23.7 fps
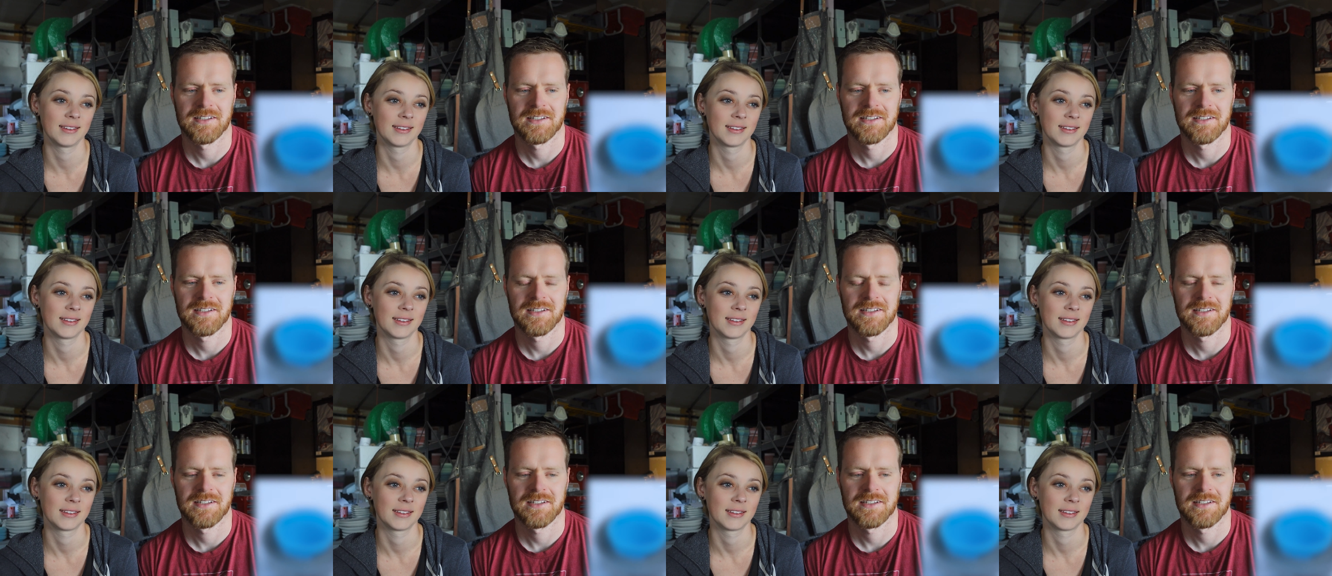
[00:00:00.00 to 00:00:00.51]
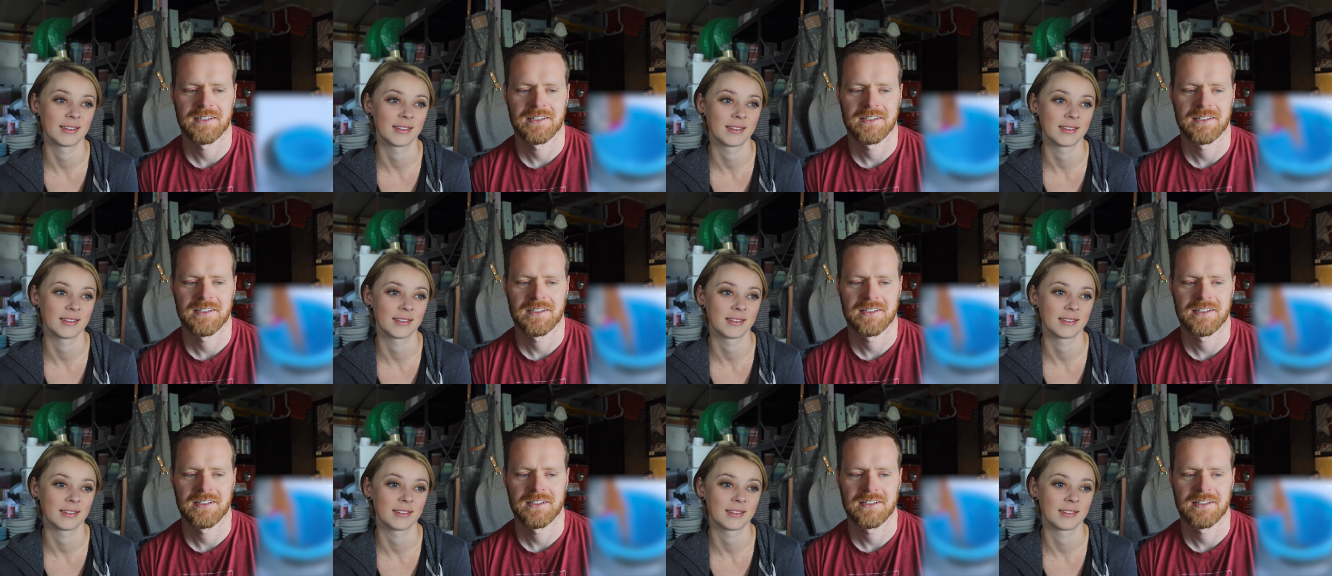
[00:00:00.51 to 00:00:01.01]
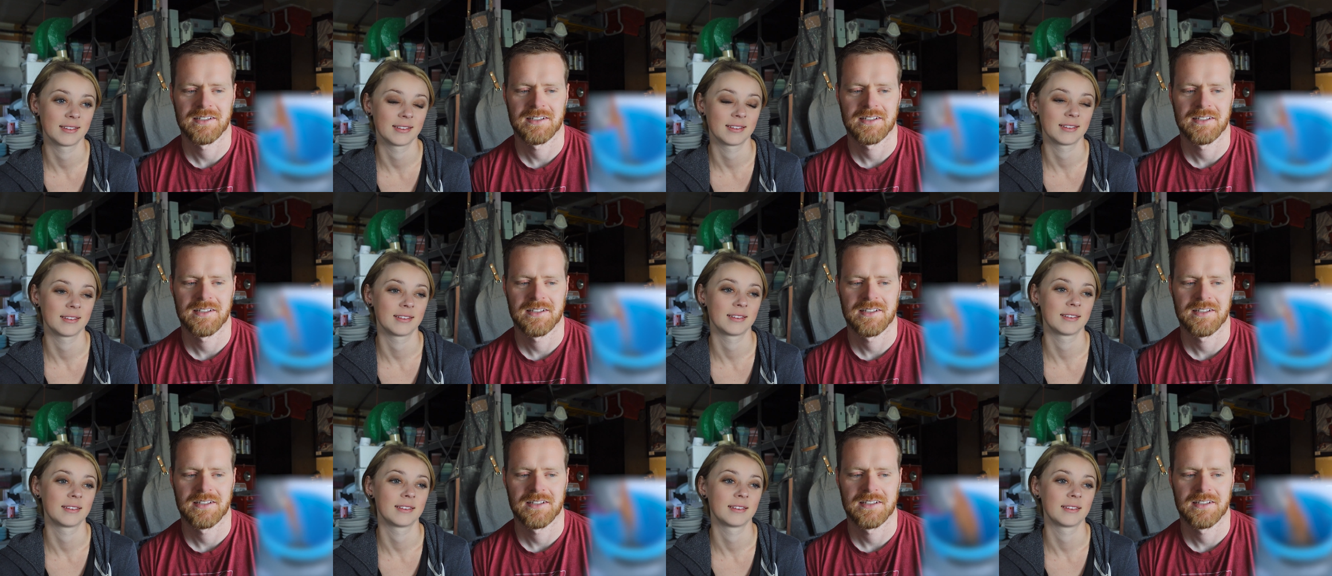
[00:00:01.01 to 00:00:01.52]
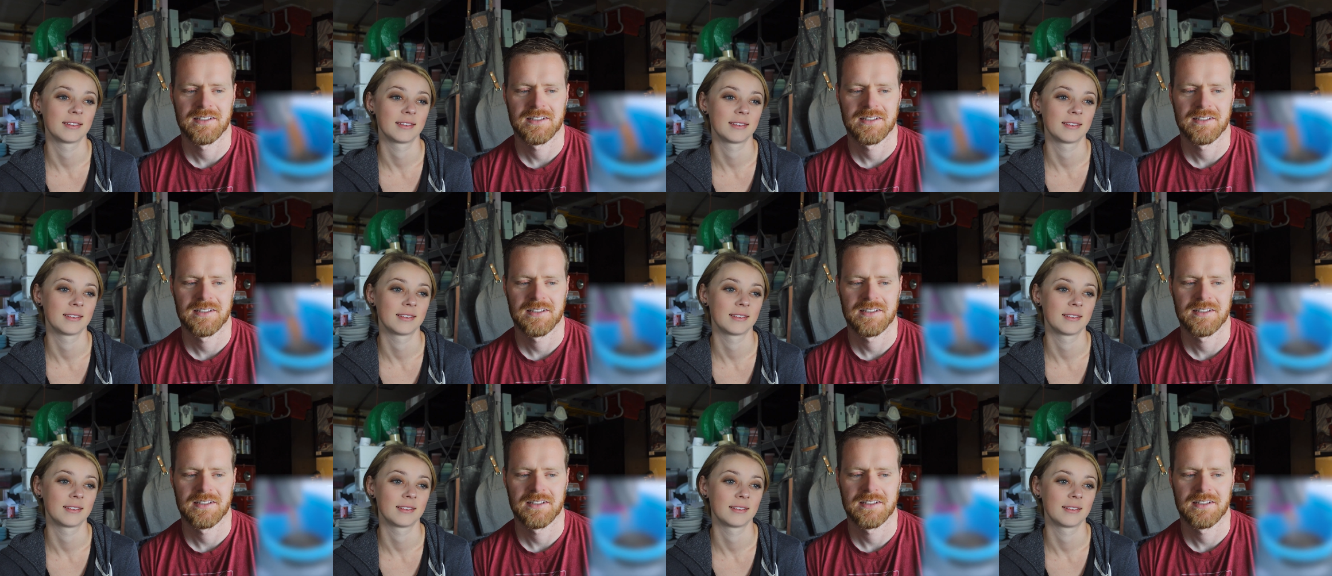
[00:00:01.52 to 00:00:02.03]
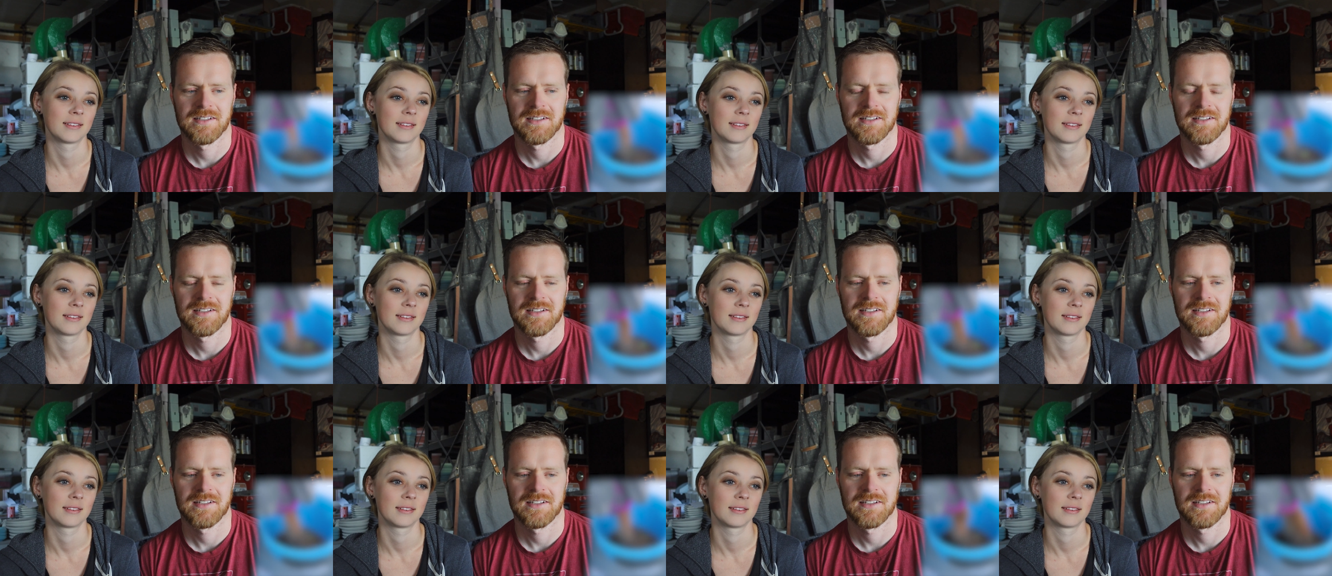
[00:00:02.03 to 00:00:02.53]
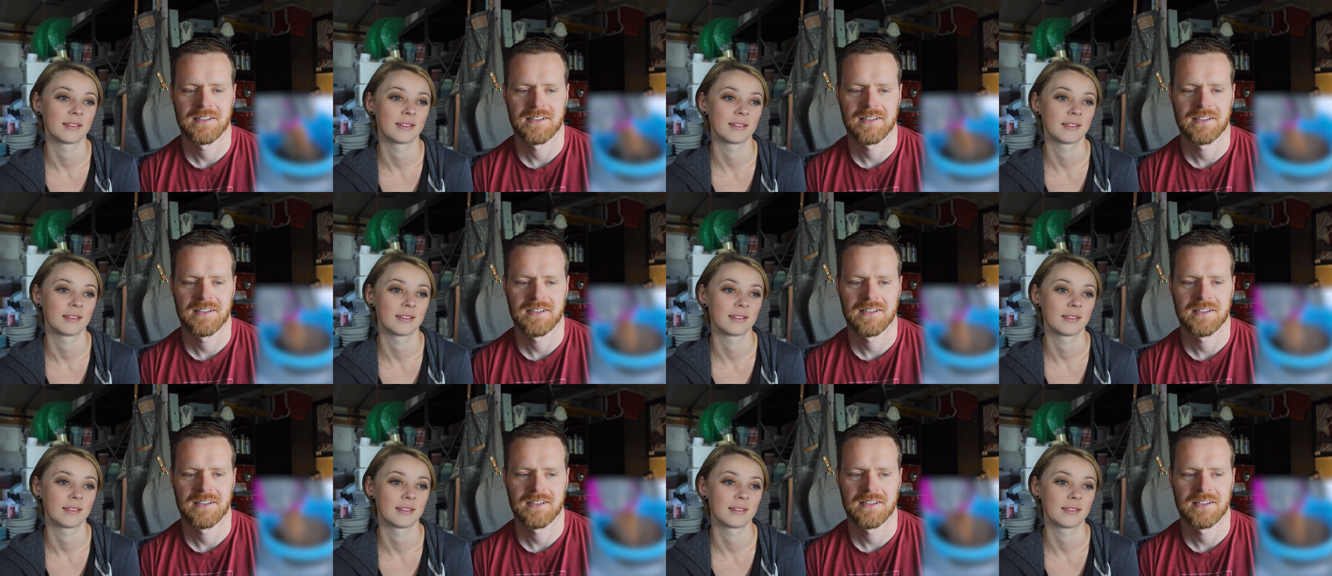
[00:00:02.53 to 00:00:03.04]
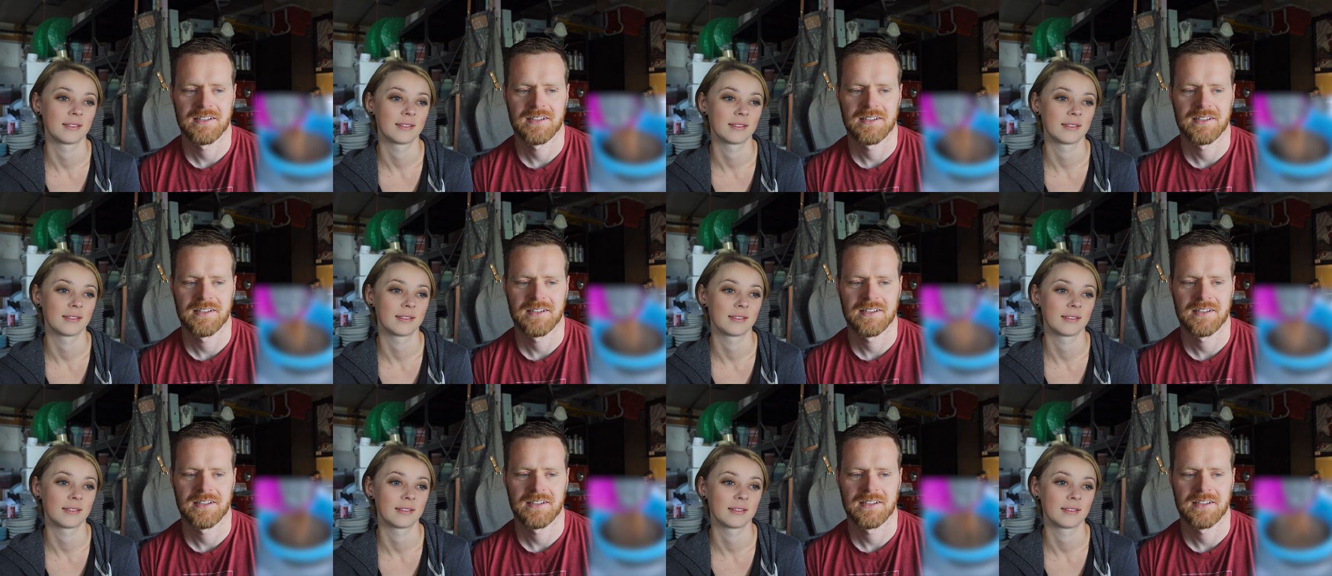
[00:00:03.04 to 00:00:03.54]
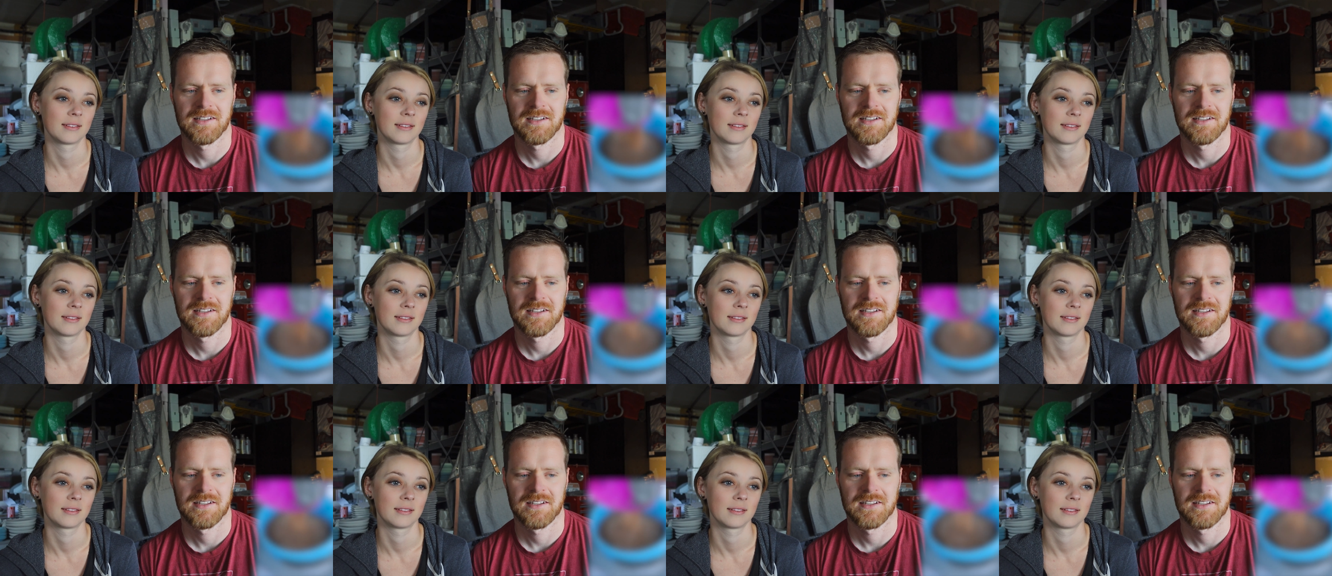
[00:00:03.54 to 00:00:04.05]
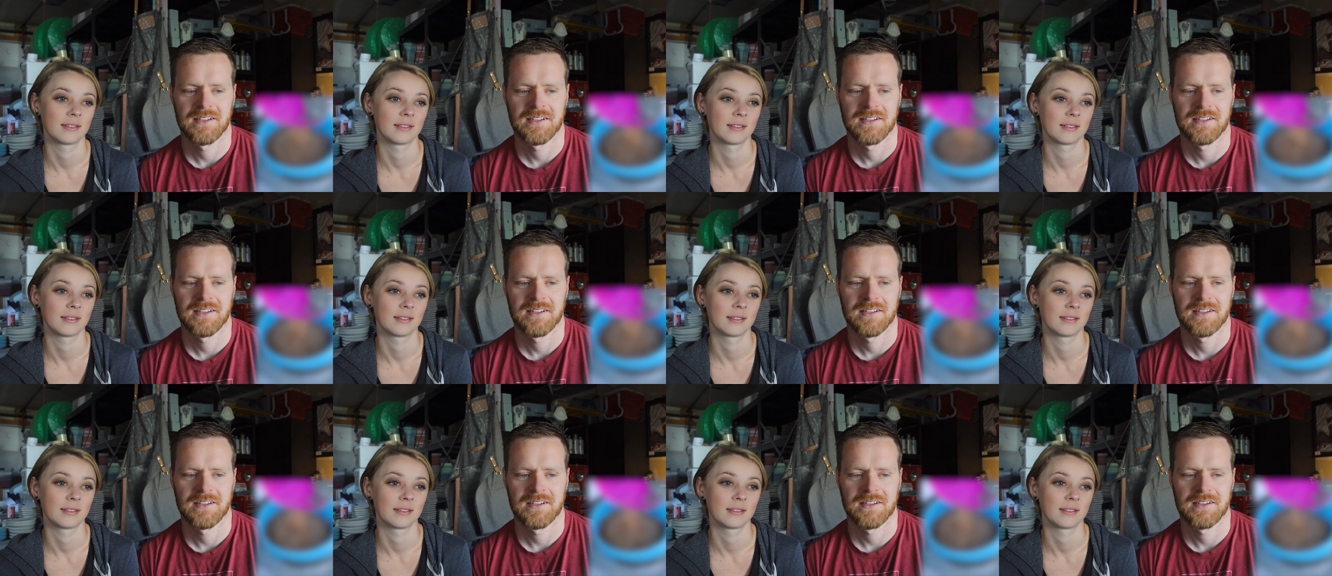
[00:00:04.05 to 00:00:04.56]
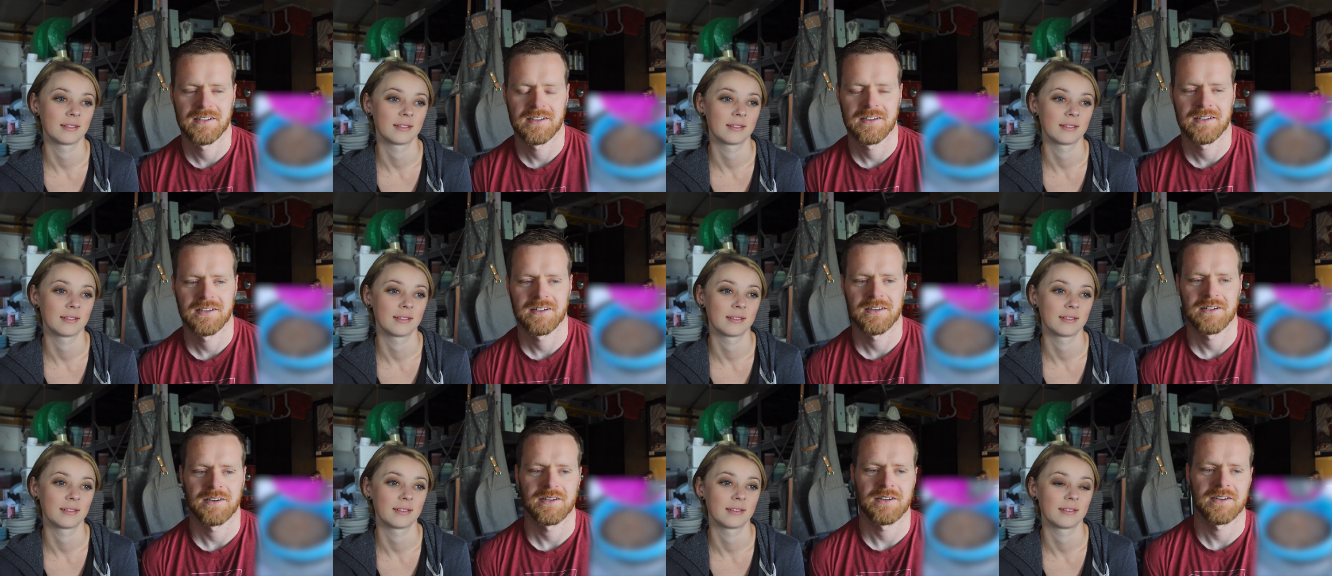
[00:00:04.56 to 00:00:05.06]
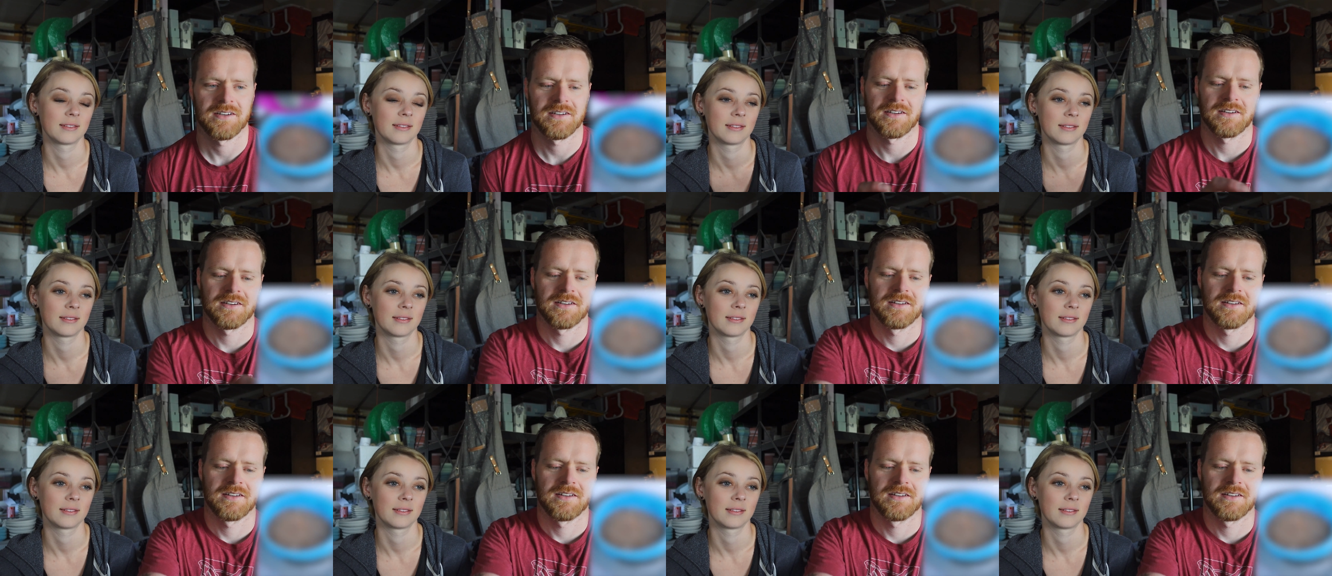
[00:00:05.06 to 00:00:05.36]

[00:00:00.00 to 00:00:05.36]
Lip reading: No one is speaking in this clip.